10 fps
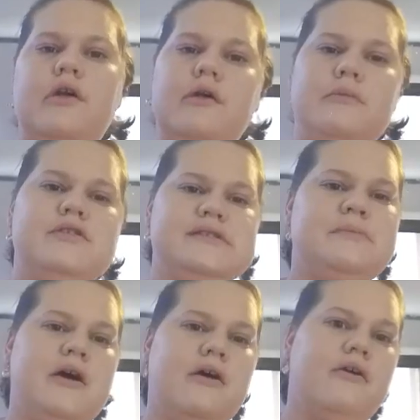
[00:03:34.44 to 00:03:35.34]
Using
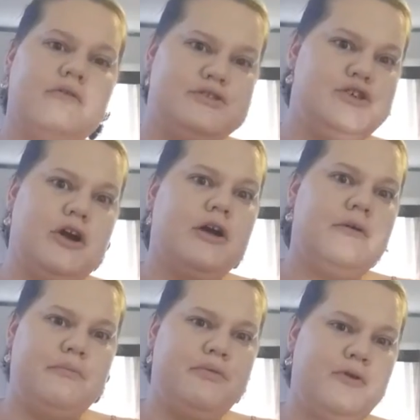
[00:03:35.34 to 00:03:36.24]
my old
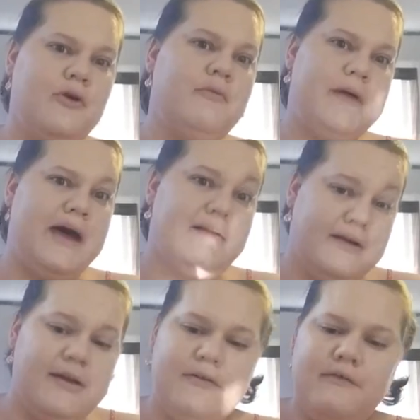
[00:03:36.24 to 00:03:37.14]
Tarte Pro
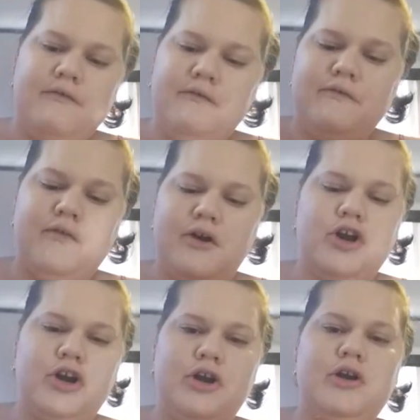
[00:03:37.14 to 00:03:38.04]
palette
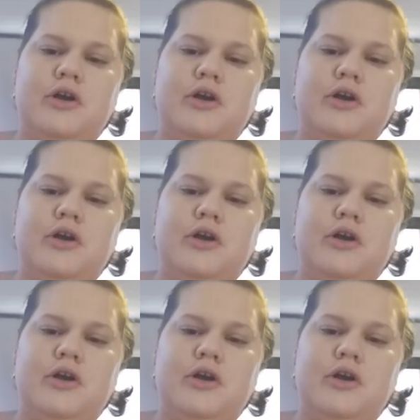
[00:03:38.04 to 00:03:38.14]
for